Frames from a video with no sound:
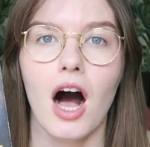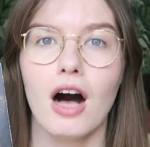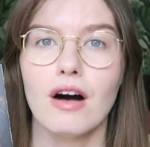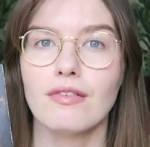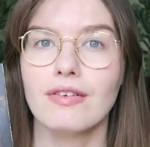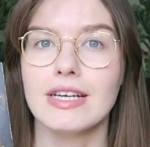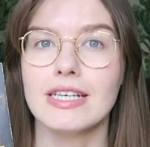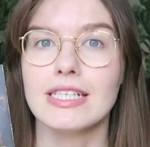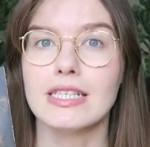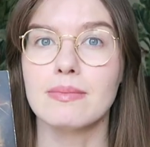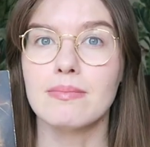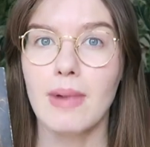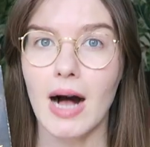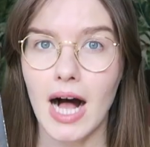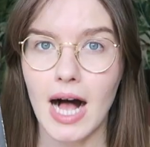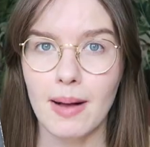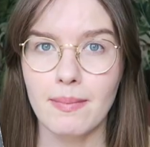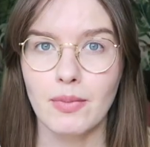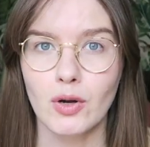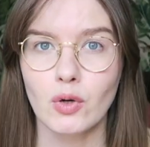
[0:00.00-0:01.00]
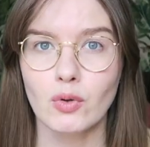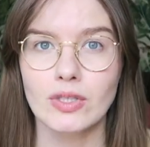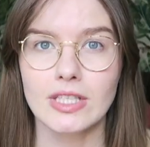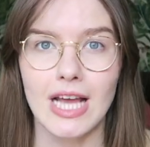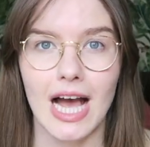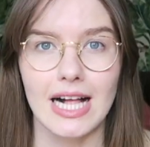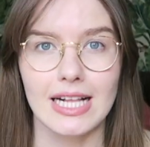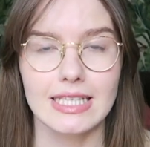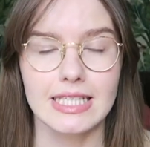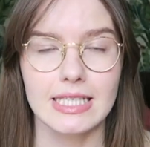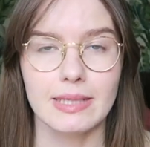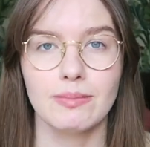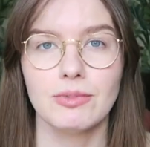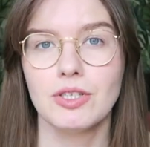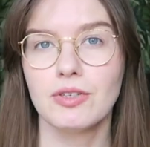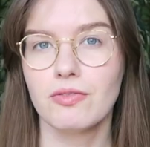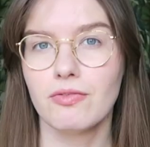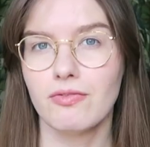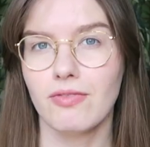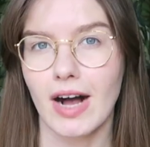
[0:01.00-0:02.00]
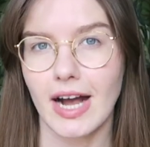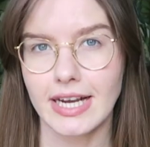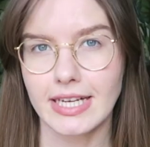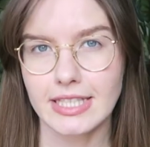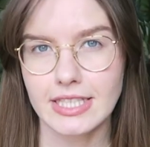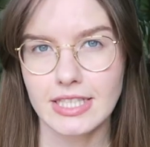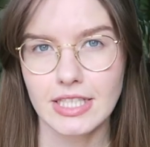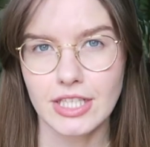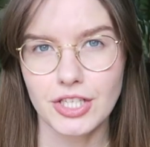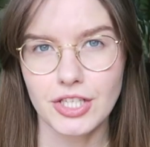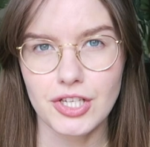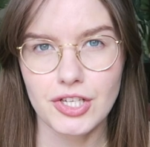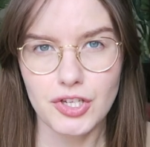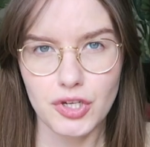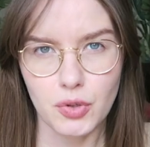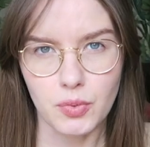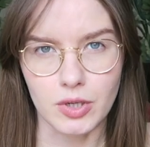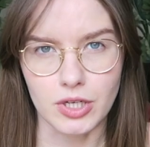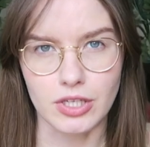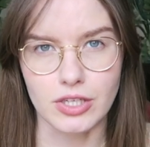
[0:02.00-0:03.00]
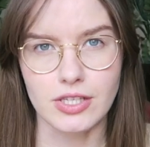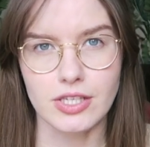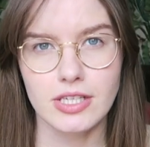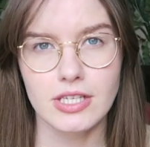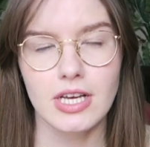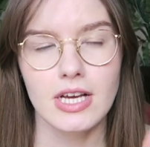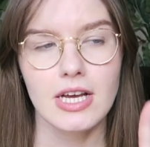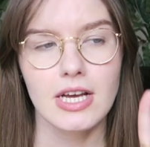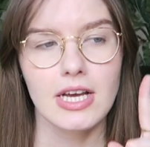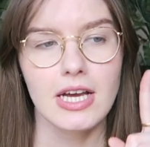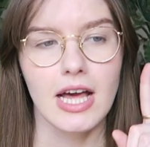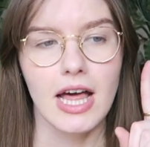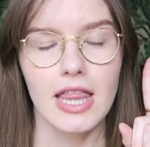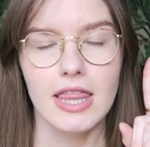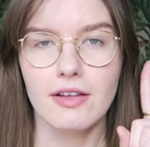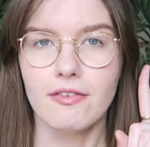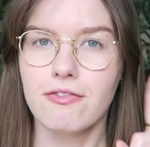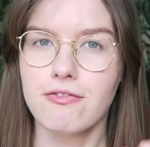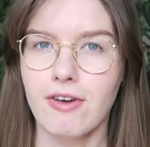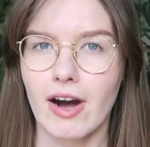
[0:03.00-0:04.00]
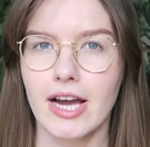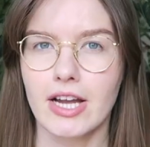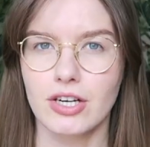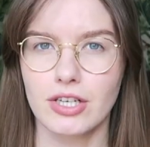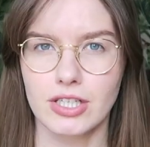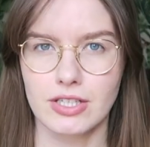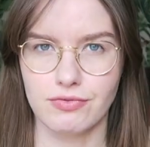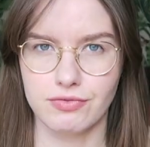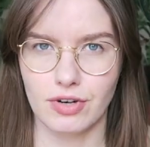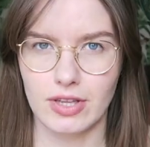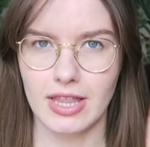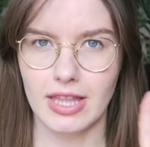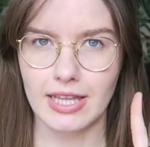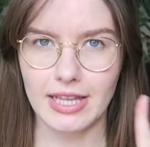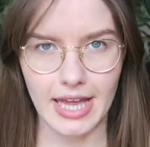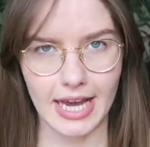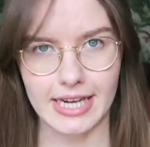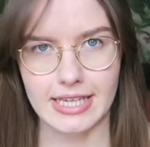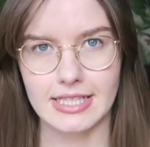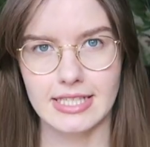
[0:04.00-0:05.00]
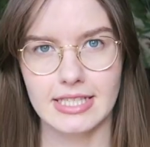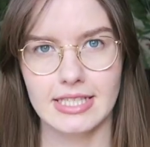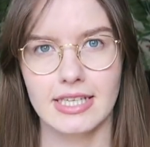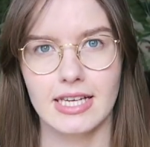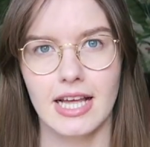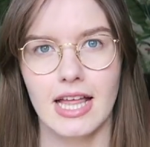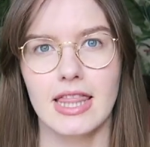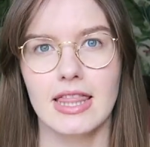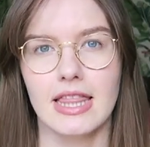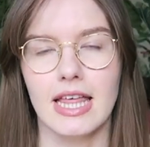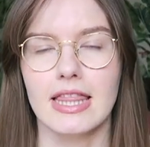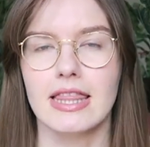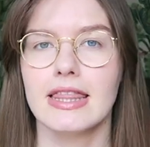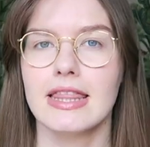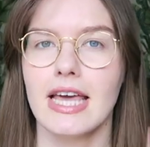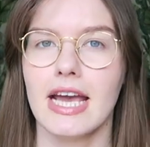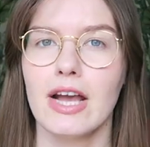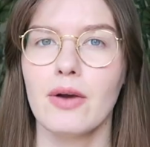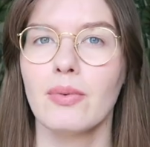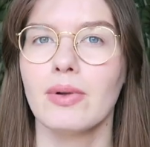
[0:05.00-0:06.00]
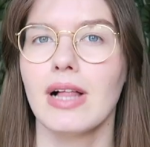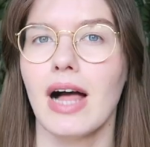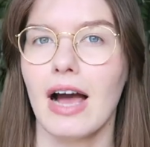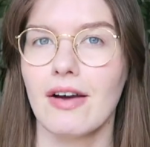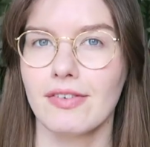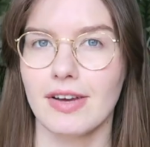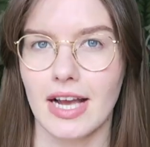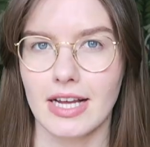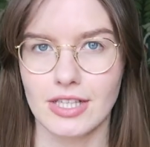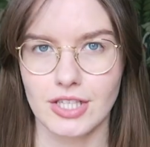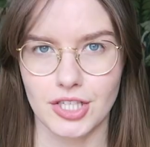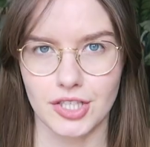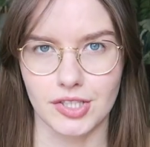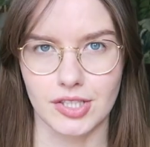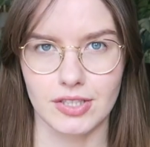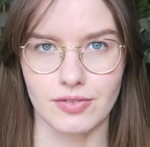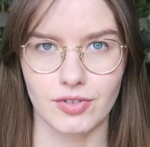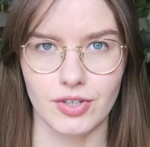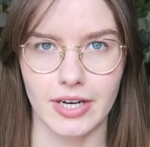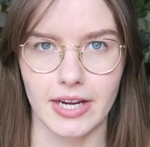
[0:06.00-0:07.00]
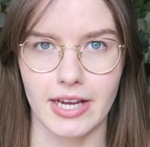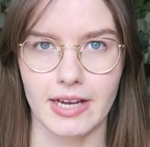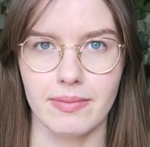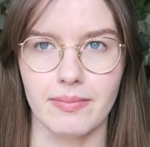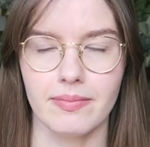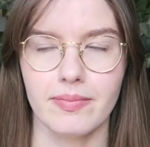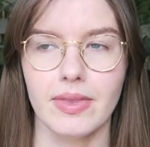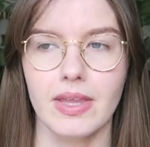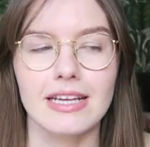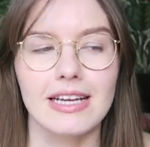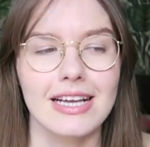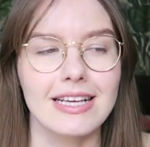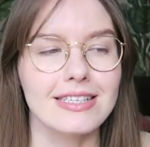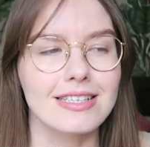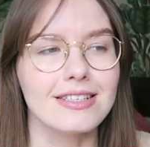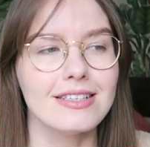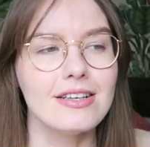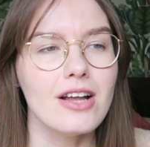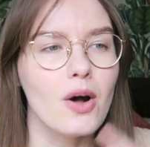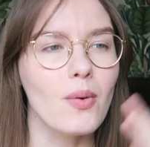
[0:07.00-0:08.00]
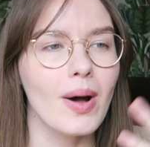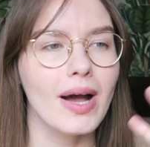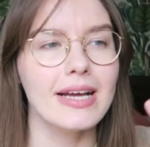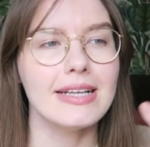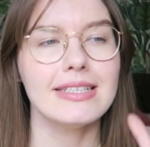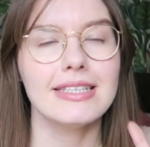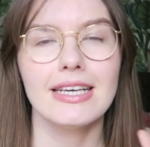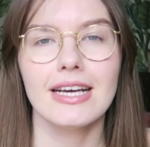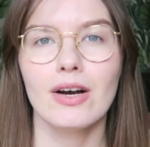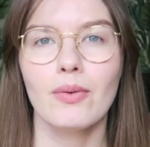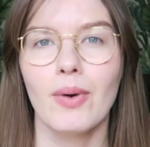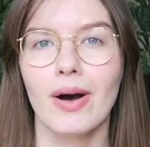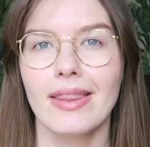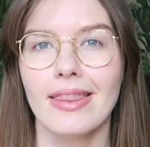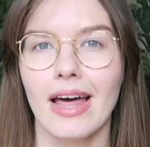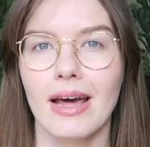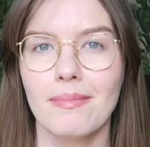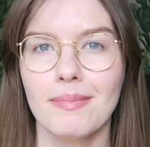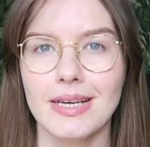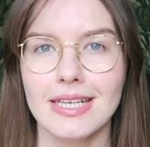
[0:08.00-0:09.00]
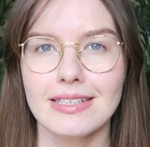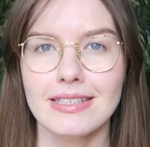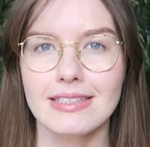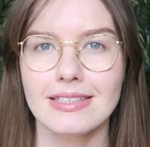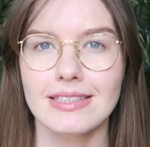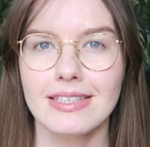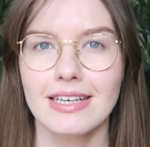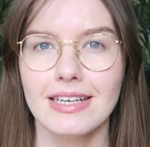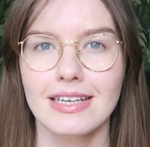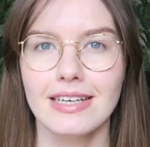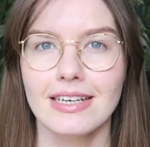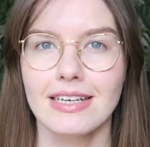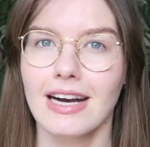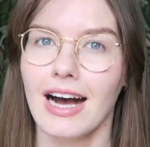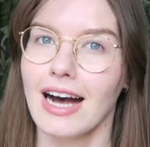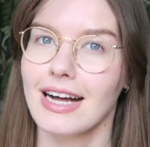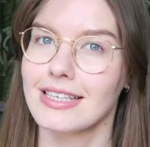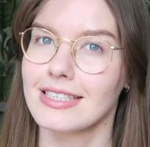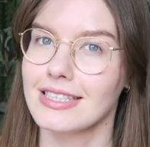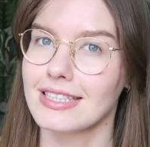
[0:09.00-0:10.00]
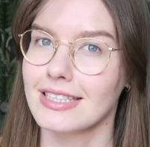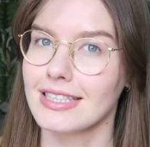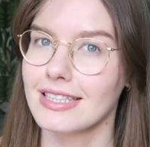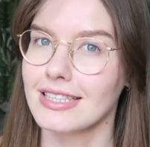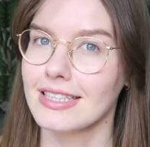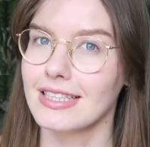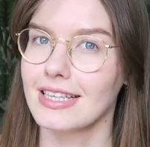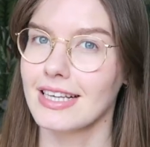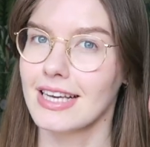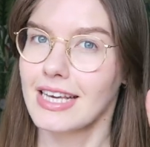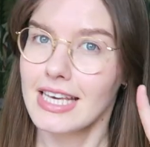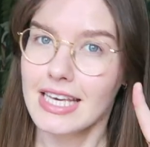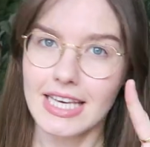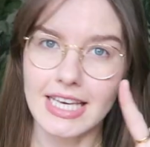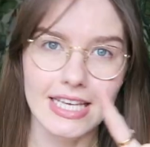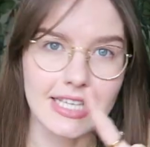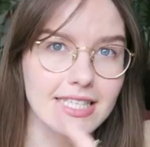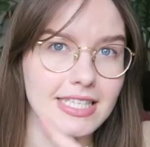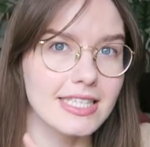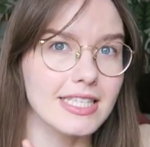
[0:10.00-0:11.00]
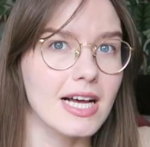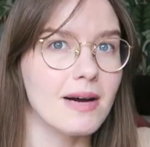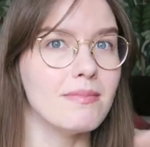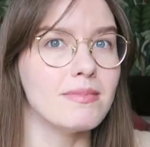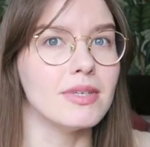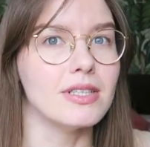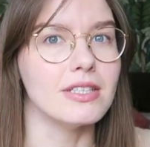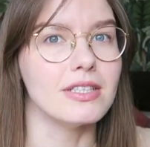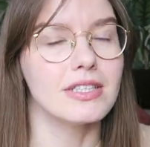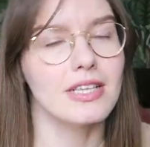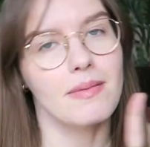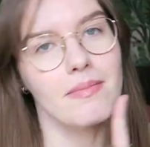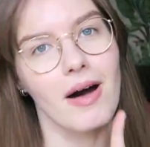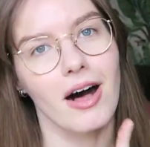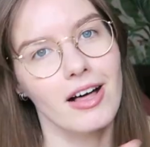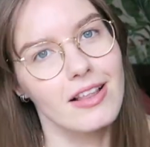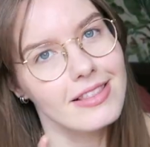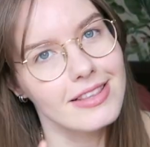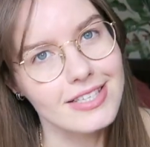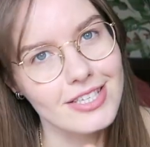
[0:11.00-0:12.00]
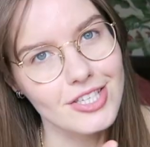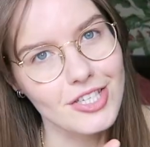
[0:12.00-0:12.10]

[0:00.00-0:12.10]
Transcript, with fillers: of his mom, who tells him to find the stewards, the fighters for the light, that they will have answers for him. And he has no idea what that means until he stumbles upon the